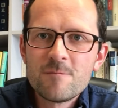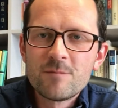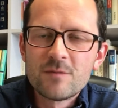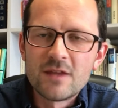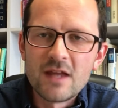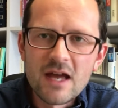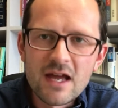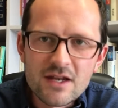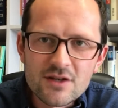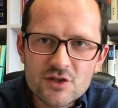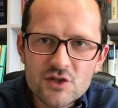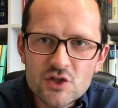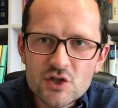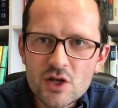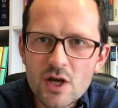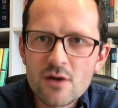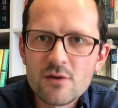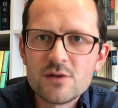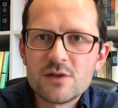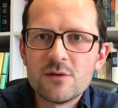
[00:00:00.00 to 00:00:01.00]
They're his
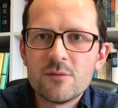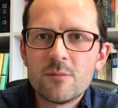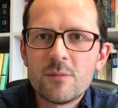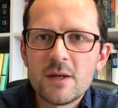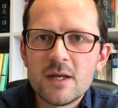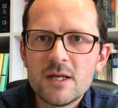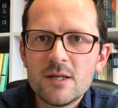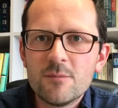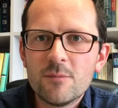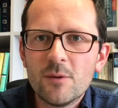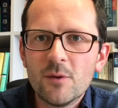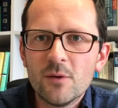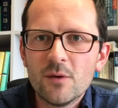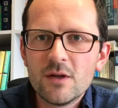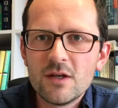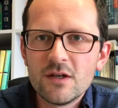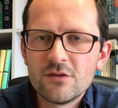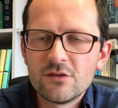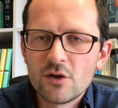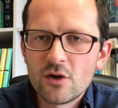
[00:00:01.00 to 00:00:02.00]
chosen people.
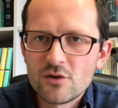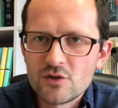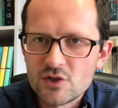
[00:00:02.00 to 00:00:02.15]
He's not